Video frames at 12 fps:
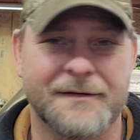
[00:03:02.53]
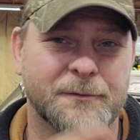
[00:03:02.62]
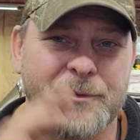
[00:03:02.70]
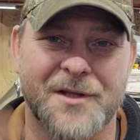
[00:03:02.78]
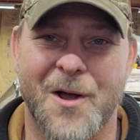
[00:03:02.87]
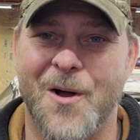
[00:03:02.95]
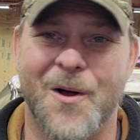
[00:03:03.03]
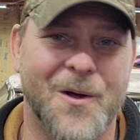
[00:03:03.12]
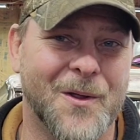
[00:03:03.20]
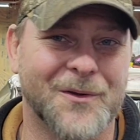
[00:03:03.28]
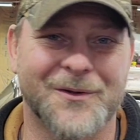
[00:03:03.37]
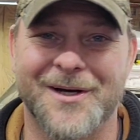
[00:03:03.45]
even with
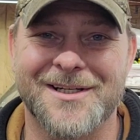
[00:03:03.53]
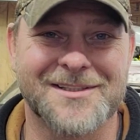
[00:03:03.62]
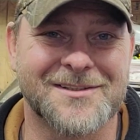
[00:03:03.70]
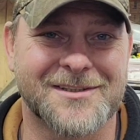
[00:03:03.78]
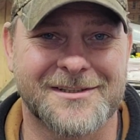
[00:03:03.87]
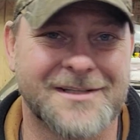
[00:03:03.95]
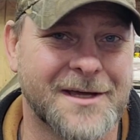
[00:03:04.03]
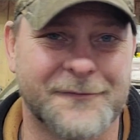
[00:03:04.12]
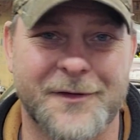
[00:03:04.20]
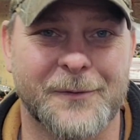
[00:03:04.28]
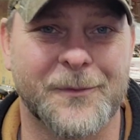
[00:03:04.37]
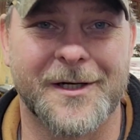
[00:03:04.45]
all the crazy
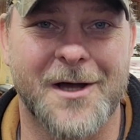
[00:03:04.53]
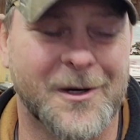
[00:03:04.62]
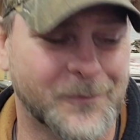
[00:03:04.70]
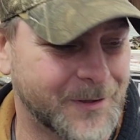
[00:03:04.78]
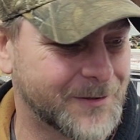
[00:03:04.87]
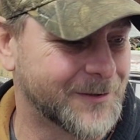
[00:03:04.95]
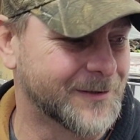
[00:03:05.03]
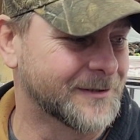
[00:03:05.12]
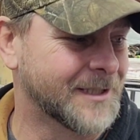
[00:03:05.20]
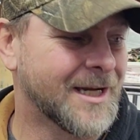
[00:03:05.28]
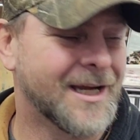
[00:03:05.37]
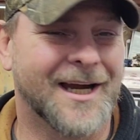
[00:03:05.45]
stuff that went on with her
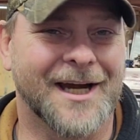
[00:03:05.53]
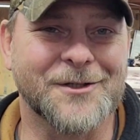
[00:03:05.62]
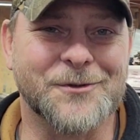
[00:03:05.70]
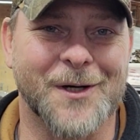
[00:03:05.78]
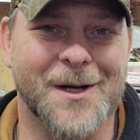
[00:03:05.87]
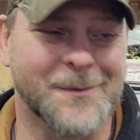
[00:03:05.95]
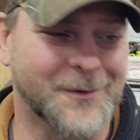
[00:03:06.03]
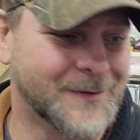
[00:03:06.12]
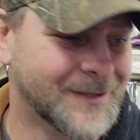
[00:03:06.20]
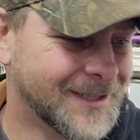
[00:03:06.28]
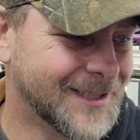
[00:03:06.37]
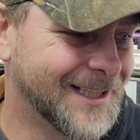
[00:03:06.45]
and trouble.